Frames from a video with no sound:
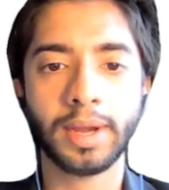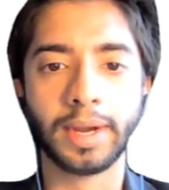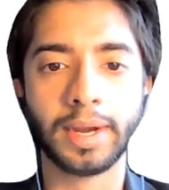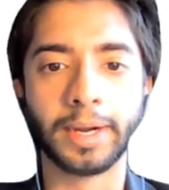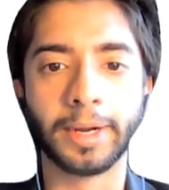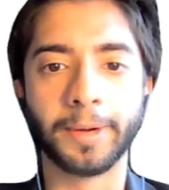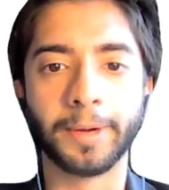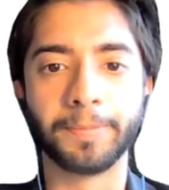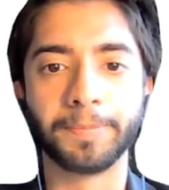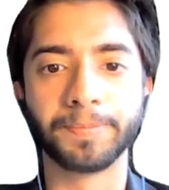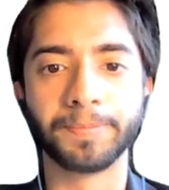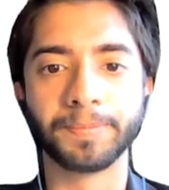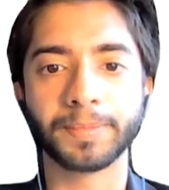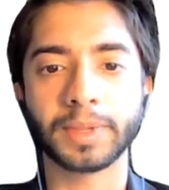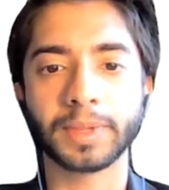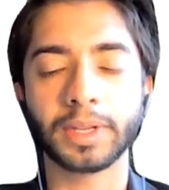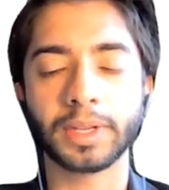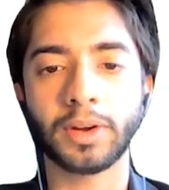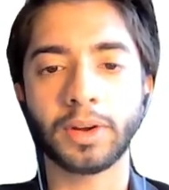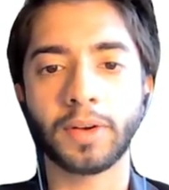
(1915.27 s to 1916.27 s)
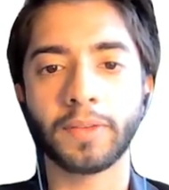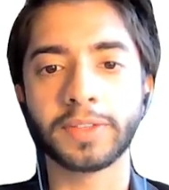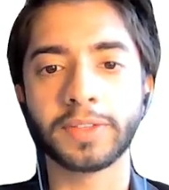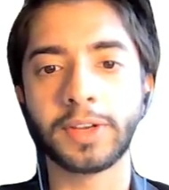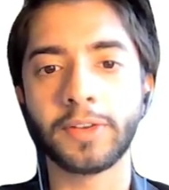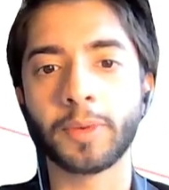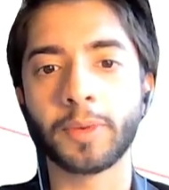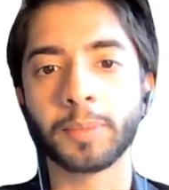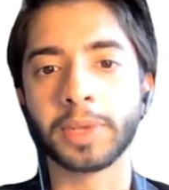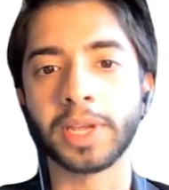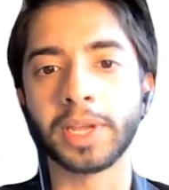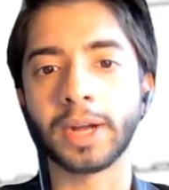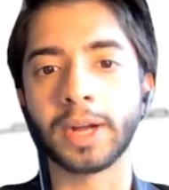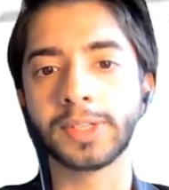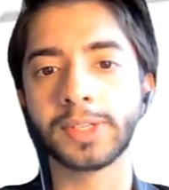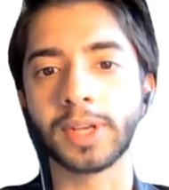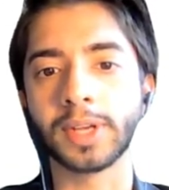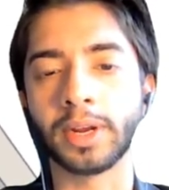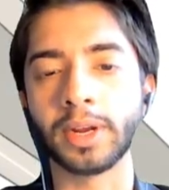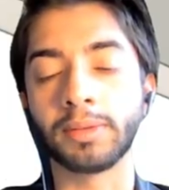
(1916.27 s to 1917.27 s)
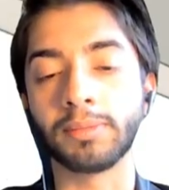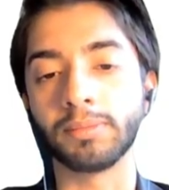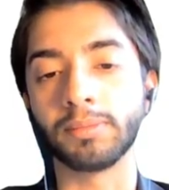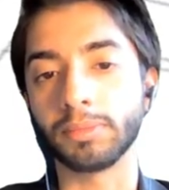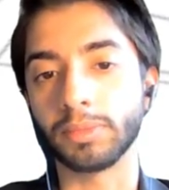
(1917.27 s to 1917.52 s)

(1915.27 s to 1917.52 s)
Obviously, from the outside,